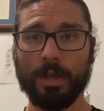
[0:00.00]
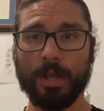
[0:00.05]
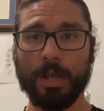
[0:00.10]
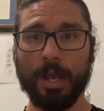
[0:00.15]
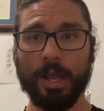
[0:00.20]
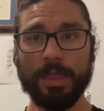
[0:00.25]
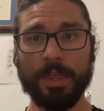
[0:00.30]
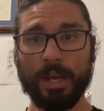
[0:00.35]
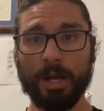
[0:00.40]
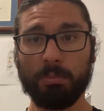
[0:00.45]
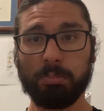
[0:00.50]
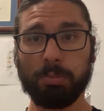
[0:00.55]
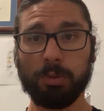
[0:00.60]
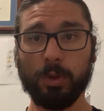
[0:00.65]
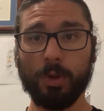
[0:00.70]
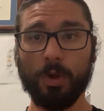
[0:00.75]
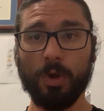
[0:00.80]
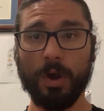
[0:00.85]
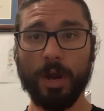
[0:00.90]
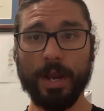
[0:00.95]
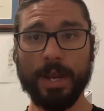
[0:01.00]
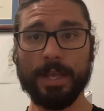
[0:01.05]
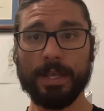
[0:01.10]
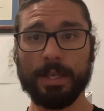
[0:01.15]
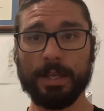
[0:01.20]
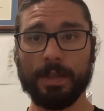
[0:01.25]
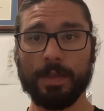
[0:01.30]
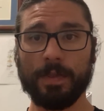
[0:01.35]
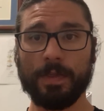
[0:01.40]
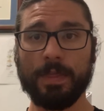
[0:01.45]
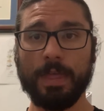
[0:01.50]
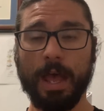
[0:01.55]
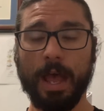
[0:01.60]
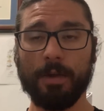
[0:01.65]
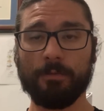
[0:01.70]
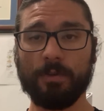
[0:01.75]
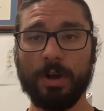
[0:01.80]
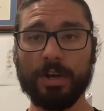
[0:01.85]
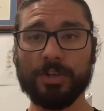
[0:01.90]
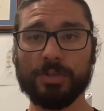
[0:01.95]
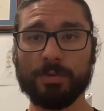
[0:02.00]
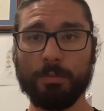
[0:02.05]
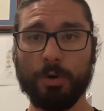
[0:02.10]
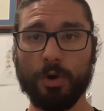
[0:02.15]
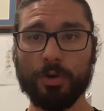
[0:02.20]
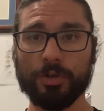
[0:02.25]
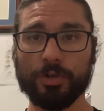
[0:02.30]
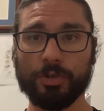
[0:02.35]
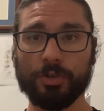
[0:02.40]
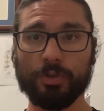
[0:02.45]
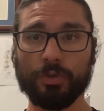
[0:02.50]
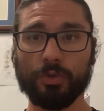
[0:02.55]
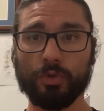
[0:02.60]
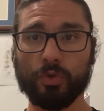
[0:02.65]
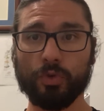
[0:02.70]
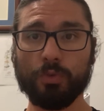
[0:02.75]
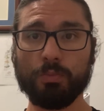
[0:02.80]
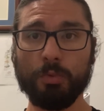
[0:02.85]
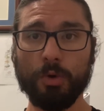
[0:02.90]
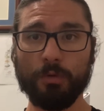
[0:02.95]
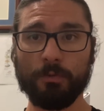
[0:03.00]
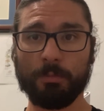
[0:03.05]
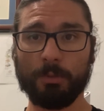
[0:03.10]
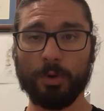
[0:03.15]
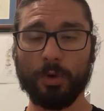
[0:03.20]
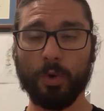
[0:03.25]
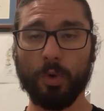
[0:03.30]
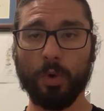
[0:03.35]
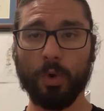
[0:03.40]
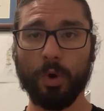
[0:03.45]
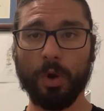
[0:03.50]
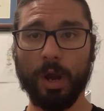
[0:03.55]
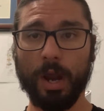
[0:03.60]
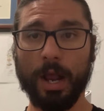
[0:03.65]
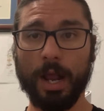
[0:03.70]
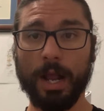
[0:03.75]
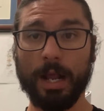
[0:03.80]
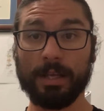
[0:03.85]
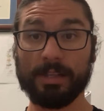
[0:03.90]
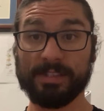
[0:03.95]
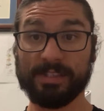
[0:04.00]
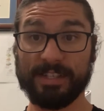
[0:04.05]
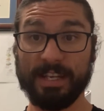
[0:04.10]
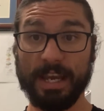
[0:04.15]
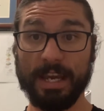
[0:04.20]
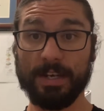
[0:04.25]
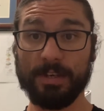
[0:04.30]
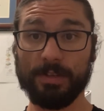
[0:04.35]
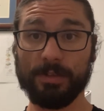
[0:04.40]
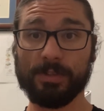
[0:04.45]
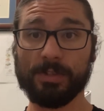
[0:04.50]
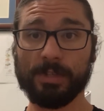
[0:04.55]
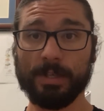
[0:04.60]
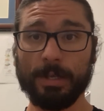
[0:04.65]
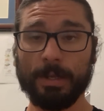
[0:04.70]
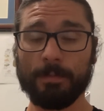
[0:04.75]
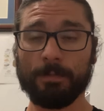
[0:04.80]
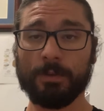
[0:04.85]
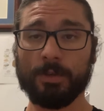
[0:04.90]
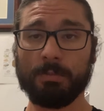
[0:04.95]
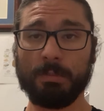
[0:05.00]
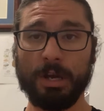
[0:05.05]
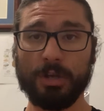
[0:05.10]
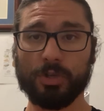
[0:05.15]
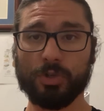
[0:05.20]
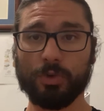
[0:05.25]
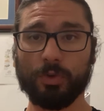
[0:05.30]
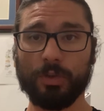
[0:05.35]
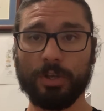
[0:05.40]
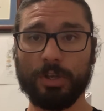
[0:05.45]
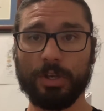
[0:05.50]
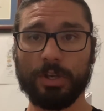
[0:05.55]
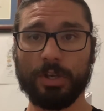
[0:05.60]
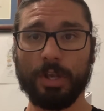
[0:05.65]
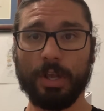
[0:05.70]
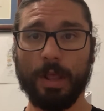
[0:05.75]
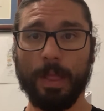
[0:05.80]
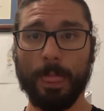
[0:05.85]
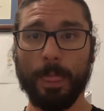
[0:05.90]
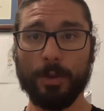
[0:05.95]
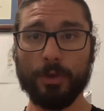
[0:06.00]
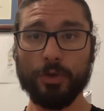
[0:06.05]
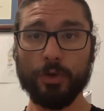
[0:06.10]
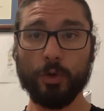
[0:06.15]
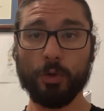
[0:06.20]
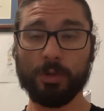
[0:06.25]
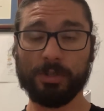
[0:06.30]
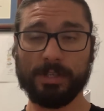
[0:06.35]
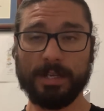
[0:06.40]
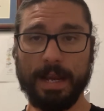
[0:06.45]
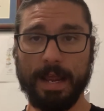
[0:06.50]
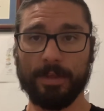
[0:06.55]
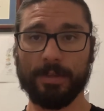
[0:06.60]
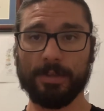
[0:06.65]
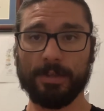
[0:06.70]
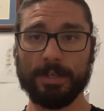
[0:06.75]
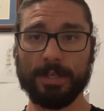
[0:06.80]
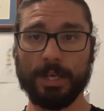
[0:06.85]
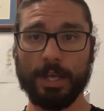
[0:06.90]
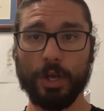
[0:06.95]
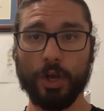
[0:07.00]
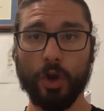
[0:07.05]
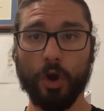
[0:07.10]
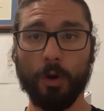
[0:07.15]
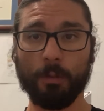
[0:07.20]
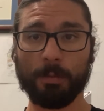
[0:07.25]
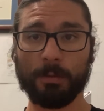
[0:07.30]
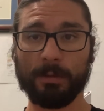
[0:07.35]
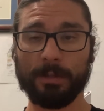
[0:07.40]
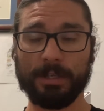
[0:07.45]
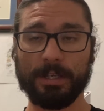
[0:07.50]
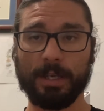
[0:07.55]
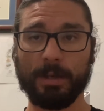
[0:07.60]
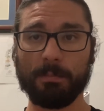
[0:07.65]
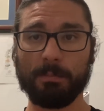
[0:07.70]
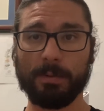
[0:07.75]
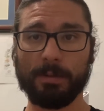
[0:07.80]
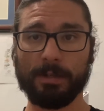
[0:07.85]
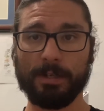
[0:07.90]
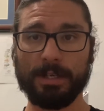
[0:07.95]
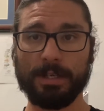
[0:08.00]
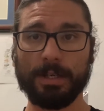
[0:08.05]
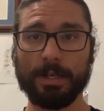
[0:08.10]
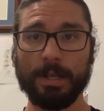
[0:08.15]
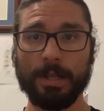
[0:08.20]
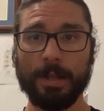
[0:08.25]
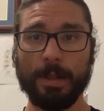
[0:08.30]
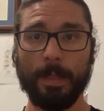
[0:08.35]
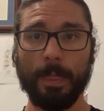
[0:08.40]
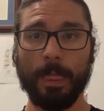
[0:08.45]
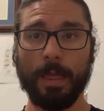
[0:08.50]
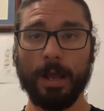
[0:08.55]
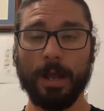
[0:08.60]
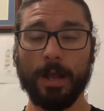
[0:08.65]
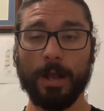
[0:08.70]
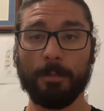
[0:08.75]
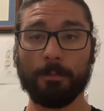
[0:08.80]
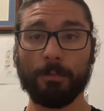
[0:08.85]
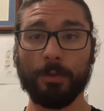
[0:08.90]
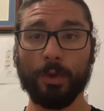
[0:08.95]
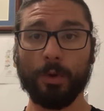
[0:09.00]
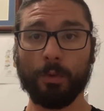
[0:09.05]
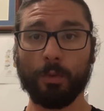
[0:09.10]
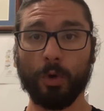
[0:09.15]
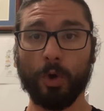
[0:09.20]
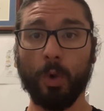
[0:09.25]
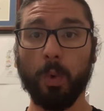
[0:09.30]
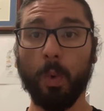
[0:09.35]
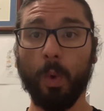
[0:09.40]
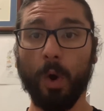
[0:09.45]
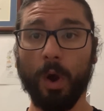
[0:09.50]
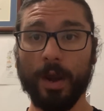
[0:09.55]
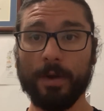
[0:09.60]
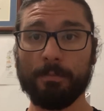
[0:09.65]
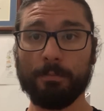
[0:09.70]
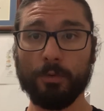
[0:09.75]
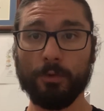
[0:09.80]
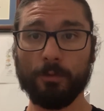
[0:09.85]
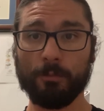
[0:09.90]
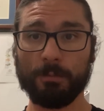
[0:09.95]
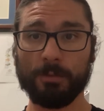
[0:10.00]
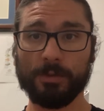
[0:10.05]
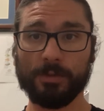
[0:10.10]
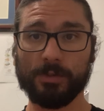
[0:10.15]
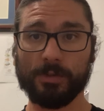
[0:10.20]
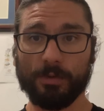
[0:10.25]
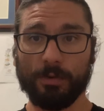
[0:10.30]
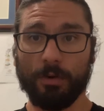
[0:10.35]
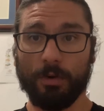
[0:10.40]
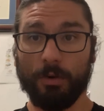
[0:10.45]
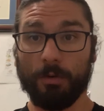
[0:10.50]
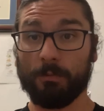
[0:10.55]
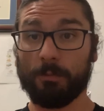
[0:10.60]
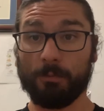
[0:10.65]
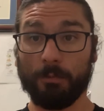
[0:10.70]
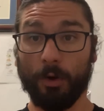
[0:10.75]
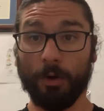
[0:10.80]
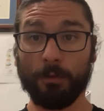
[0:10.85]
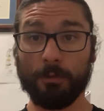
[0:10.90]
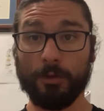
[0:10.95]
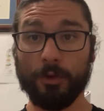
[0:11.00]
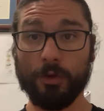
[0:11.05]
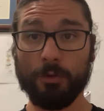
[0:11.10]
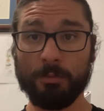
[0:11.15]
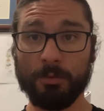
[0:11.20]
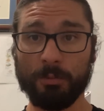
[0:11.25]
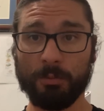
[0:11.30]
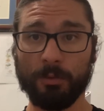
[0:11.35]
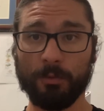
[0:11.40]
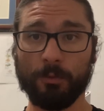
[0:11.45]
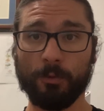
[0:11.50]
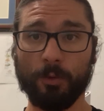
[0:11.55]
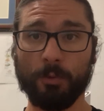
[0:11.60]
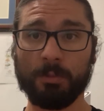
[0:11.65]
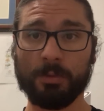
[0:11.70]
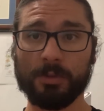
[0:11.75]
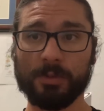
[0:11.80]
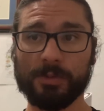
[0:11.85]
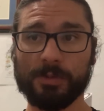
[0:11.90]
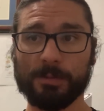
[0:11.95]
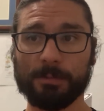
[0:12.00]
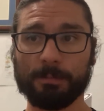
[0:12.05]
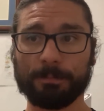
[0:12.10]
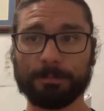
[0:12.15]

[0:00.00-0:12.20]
and then applying that range of motion to movement standards to make sure that you as an athlete can competently complete required movements of human performance.